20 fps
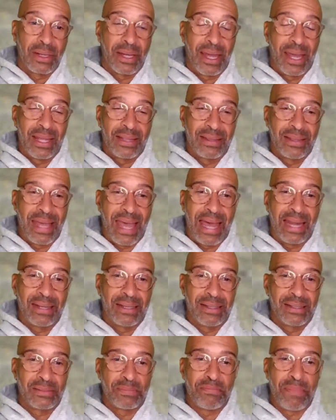and that
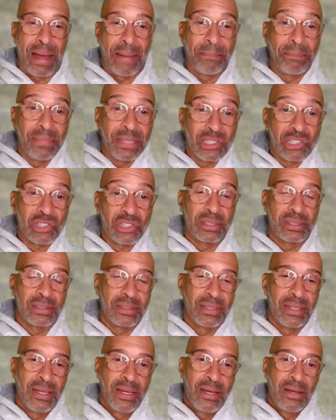is my mission
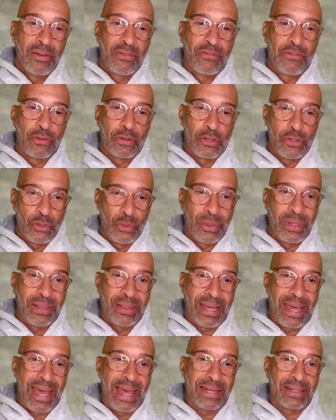for doing
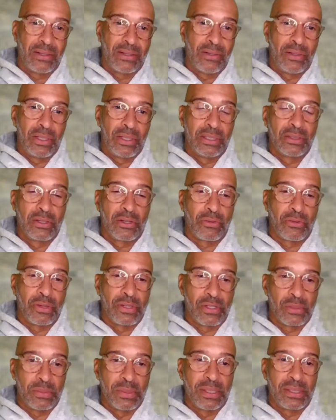that on
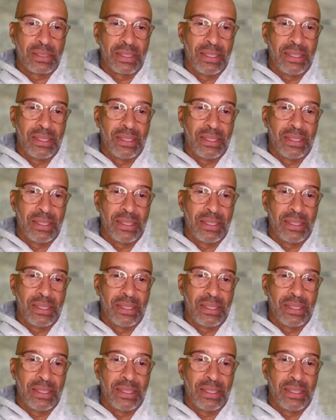Christmas,